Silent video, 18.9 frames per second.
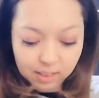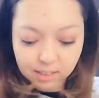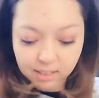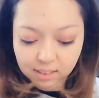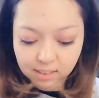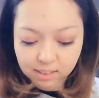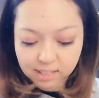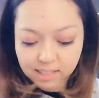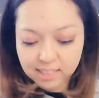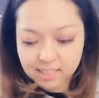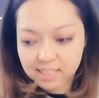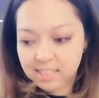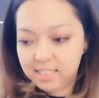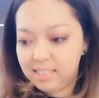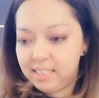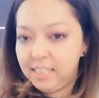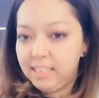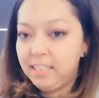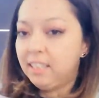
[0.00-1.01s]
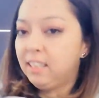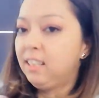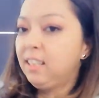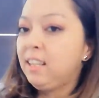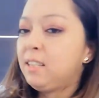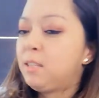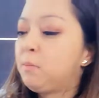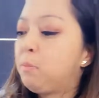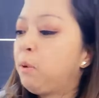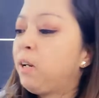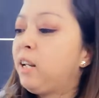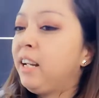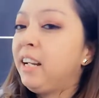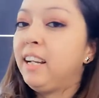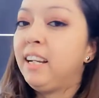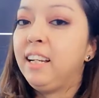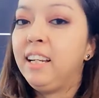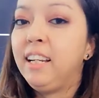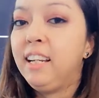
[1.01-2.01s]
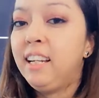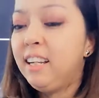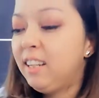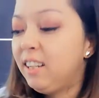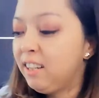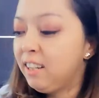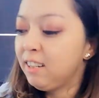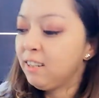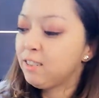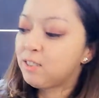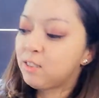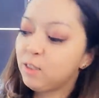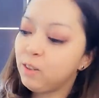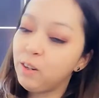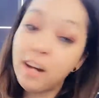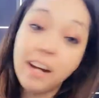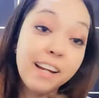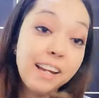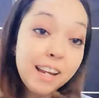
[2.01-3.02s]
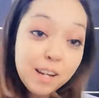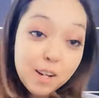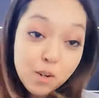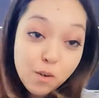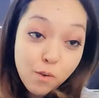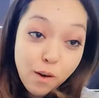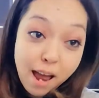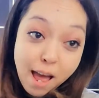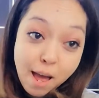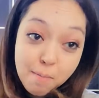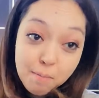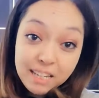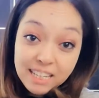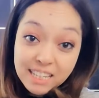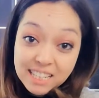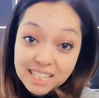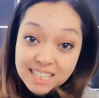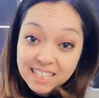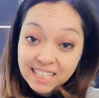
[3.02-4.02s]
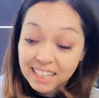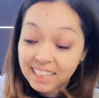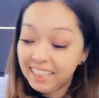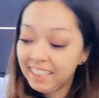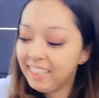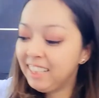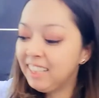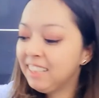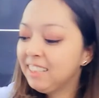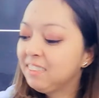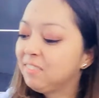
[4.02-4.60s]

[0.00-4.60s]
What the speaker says: let's see, let's put it in here so I can grab easily.